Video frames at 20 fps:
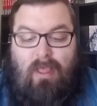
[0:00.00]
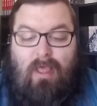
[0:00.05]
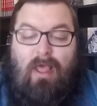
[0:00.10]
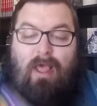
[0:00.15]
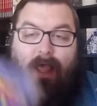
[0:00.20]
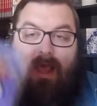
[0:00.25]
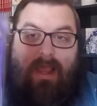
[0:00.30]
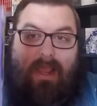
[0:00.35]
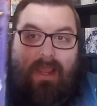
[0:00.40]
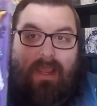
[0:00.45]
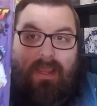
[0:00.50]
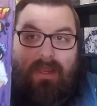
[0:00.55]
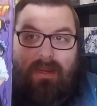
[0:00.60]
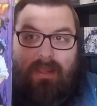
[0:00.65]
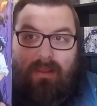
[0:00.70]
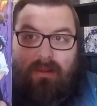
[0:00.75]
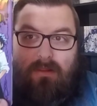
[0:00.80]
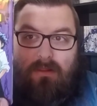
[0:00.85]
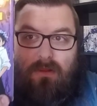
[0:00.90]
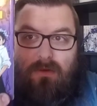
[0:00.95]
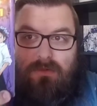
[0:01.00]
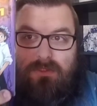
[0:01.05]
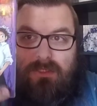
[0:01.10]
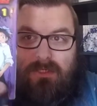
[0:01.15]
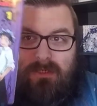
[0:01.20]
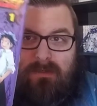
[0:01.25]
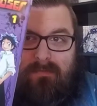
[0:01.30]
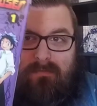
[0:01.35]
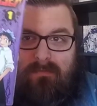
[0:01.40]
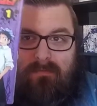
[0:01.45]
Hide and
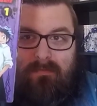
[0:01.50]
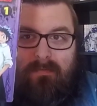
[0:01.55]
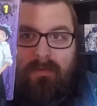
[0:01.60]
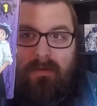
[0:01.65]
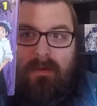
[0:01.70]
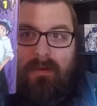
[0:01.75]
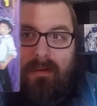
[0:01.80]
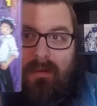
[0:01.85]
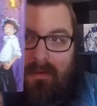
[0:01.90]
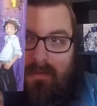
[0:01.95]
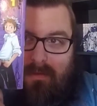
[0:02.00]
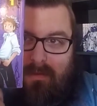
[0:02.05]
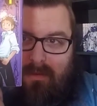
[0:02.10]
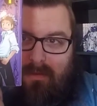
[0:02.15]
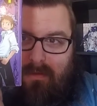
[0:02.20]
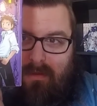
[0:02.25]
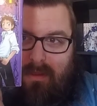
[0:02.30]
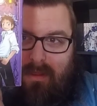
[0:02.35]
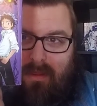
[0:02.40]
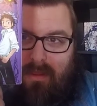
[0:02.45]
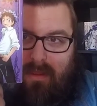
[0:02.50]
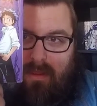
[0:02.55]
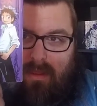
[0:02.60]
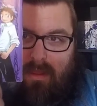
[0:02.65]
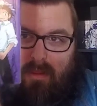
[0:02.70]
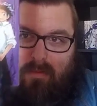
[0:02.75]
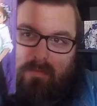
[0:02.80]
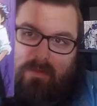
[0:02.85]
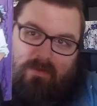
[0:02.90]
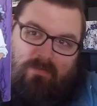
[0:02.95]
Closer.
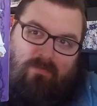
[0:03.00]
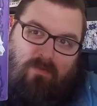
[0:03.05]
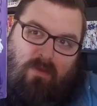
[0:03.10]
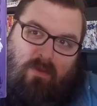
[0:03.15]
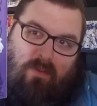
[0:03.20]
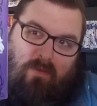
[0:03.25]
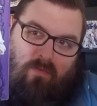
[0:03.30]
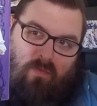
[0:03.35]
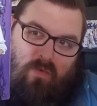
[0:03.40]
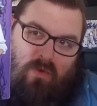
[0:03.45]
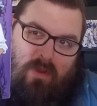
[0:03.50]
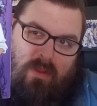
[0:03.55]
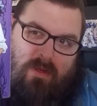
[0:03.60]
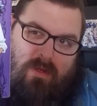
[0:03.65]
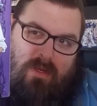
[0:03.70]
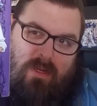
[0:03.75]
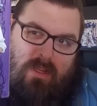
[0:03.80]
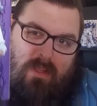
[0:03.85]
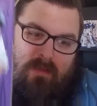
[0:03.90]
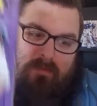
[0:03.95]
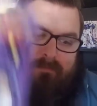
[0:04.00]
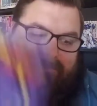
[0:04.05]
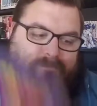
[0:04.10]
There's volume one.